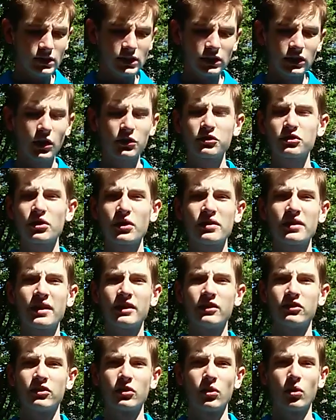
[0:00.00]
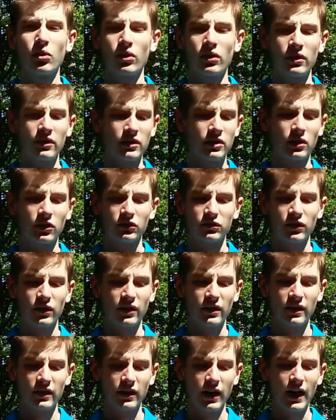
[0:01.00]
to show you that Dior, is a
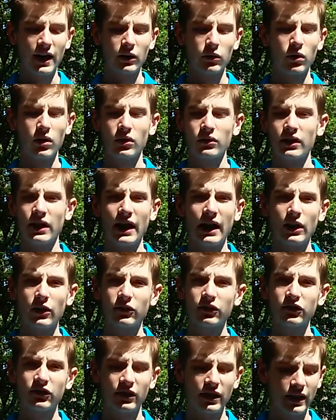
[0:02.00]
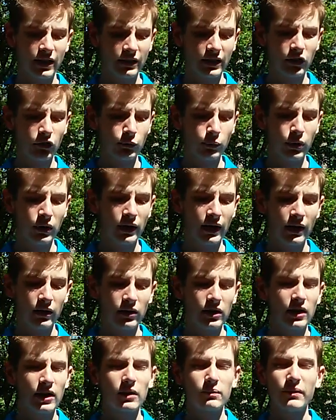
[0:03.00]
very high quality house, and they just put out
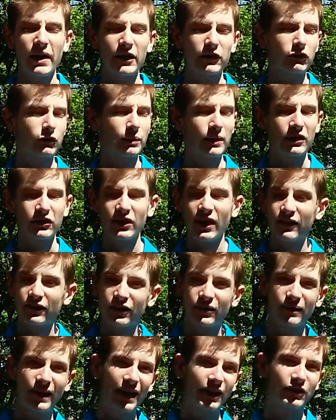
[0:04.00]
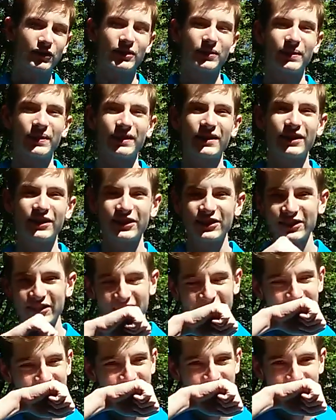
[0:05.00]
masterpiece after masterpiece.
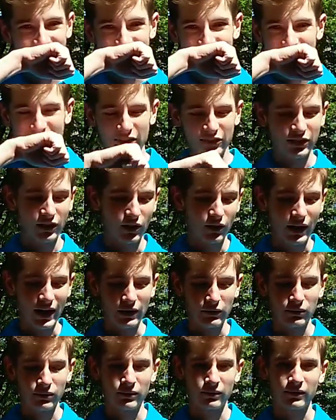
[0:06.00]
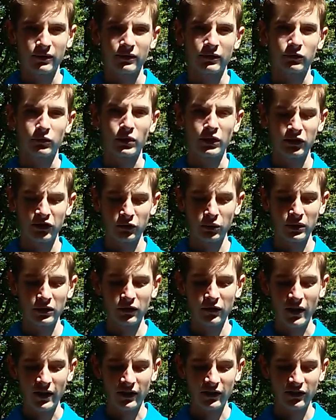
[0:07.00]
So this is one of the
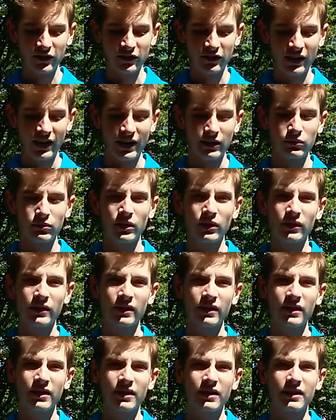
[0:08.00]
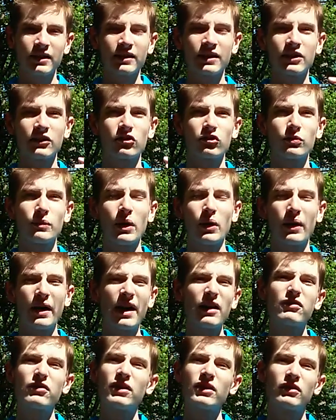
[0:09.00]
fragrances that I really can smell
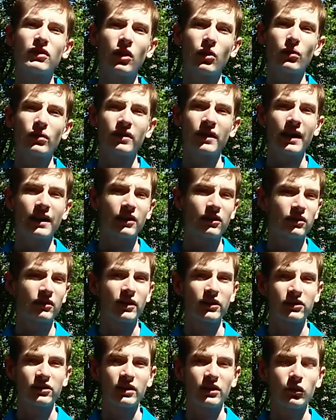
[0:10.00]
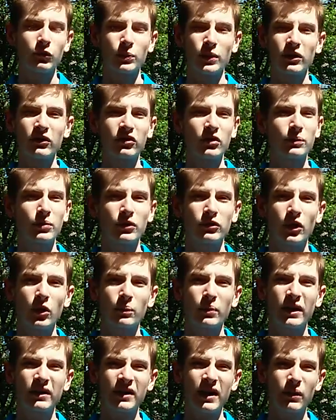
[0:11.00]
every note that is listed. It's a pretty simple note
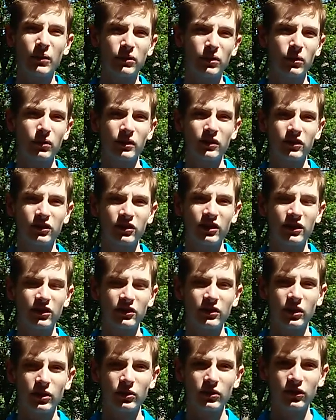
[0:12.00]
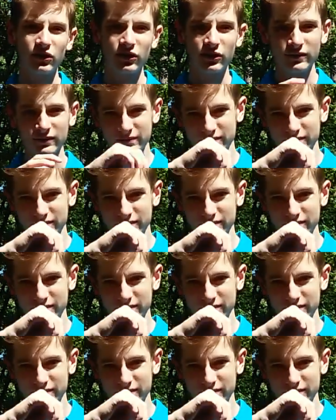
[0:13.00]
breakdown with only 6 notes,